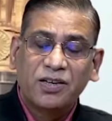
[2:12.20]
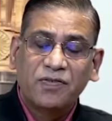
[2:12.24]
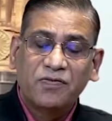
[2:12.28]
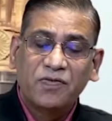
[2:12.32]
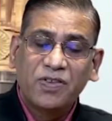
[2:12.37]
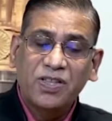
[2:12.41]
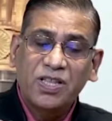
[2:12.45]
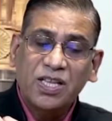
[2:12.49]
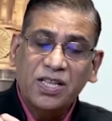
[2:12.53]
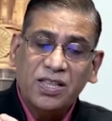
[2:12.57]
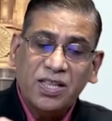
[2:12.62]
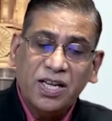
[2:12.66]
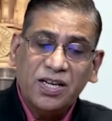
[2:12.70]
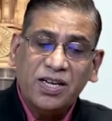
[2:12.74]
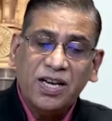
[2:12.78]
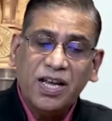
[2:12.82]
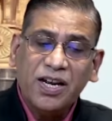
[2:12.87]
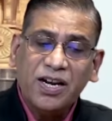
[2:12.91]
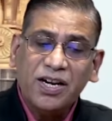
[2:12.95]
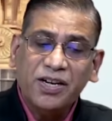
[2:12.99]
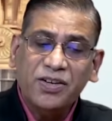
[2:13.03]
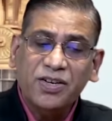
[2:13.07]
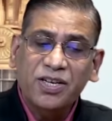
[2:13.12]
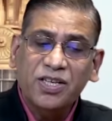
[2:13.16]
within the
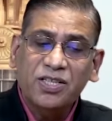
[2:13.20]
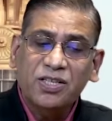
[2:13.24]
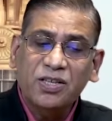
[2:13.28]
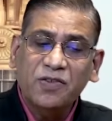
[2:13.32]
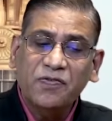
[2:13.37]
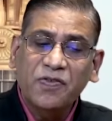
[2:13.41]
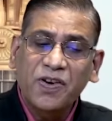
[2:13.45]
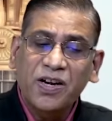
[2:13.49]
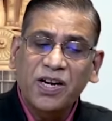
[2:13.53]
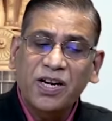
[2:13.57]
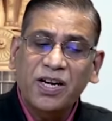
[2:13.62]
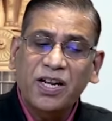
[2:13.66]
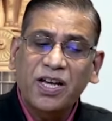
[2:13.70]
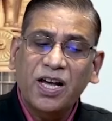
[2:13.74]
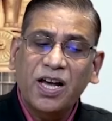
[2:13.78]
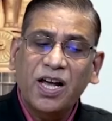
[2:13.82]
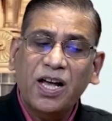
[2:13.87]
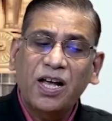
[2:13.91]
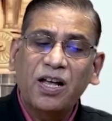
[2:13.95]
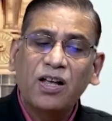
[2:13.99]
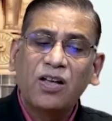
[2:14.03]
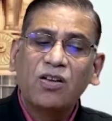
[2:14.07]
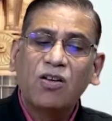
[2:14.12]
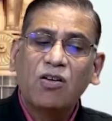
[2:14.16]
territories of
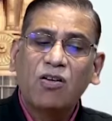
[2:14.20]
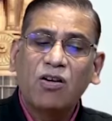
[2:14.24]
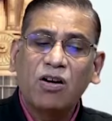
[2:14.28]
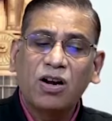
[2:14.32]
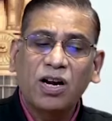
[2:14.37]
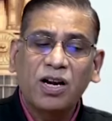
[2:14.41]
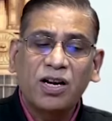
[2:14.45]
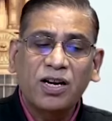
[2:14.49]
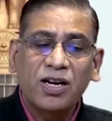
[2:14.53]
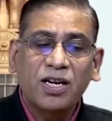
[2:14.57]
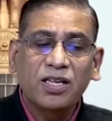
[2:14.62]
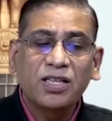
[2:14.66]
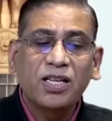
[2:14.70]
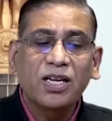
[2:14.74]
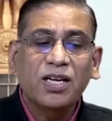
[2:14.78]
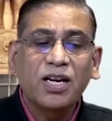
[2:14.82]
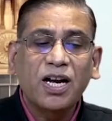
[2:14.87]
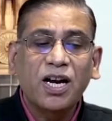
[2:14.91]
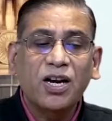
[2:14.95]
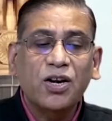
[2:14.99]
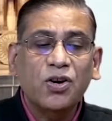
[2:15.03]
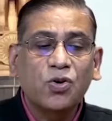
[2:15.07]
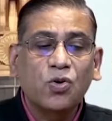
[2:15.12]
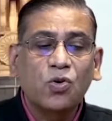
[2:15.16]
India or under the
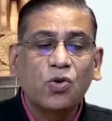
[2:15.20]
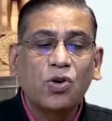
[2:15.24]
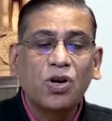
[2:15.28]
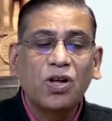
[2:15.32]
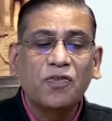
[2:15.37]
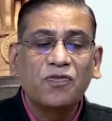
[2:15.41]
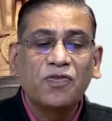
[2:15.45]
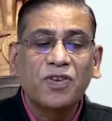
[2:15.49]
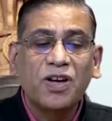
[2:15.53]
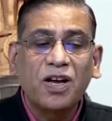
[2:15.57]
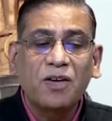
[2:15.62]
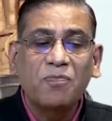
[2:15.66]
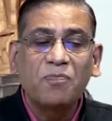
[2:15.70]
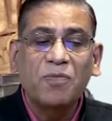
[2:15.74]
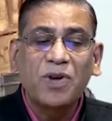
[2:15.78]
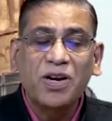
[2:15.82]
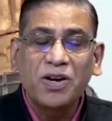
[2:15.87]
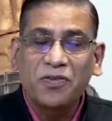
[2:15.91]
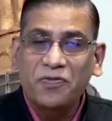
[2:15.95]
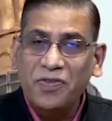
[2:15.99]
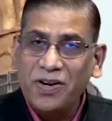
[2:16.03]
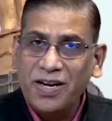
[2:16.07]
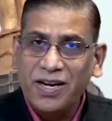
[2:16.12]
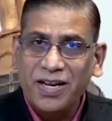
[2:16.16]
control of
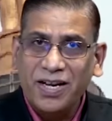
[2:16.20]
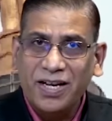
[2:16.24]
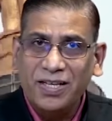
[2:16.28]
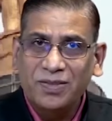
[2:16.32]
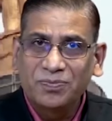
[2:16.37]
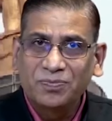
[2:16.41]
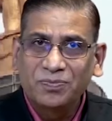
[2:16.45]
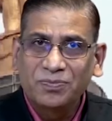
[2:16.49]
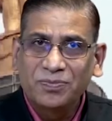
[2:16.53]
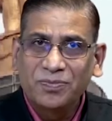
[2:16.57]
Government of India.